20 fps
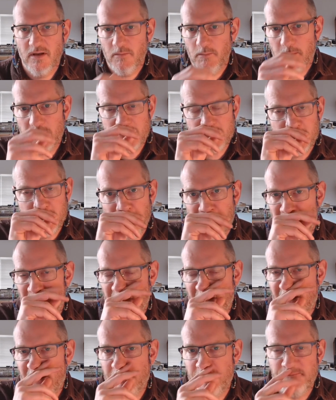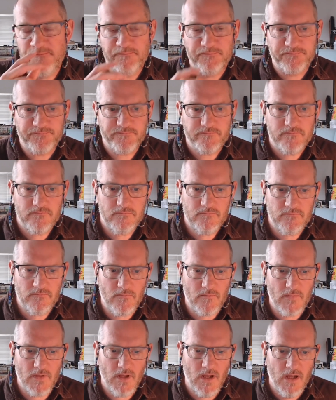but
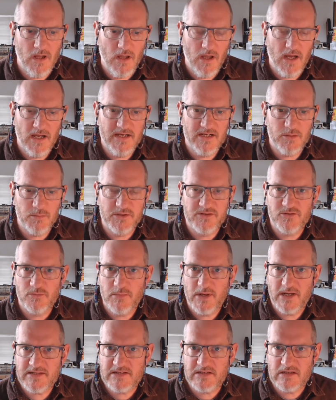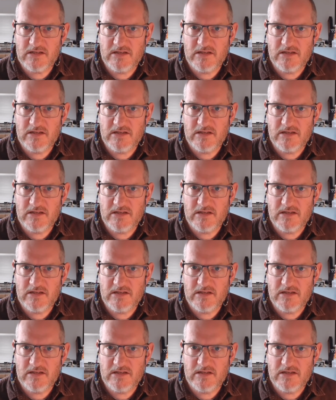a little bit dramatic.